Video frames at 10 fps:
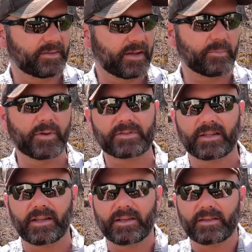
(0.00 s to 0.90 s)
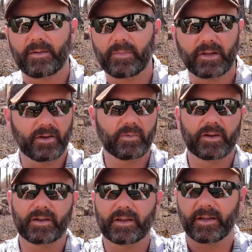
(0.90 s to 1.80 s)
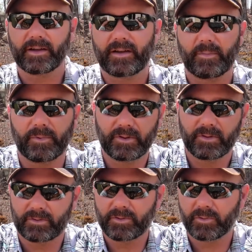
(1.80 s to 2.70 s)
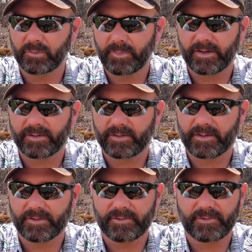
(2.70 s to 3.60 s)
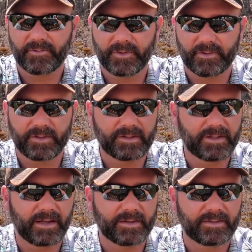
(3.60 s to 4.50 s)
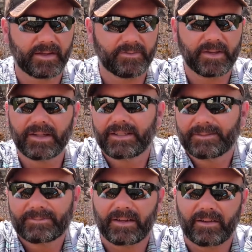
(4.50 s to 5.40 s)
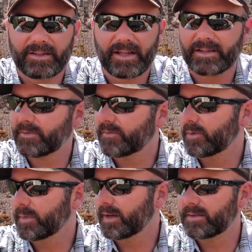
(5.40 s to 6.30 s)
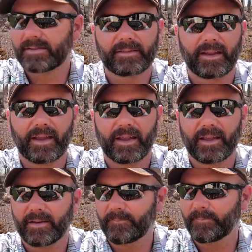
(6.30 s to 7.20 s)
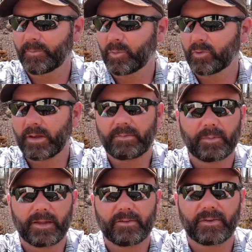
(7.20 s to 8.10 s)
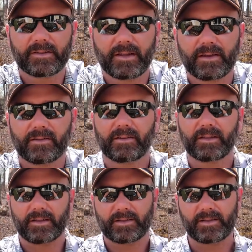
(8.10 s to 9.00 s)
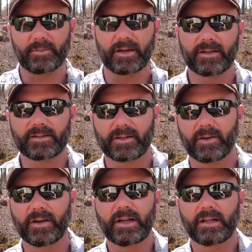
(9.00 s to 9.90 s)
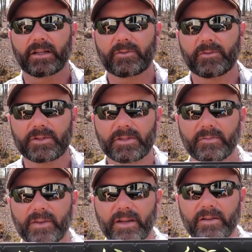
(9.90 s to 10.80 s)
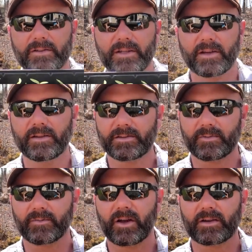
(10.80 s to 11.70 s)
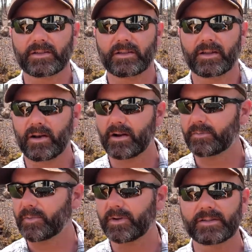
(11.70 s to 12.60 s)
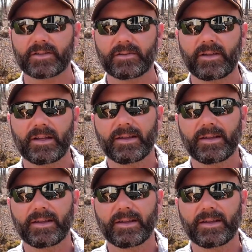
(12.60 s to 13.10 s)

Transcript: I'll post a link down below where you can get a couple little cool pairs of scissors for doing this kind of stuff. It only takes a few minutes and we'll reap the benefits later on in the summer. So look for some videos here, some vlogs in the garden pretty soon.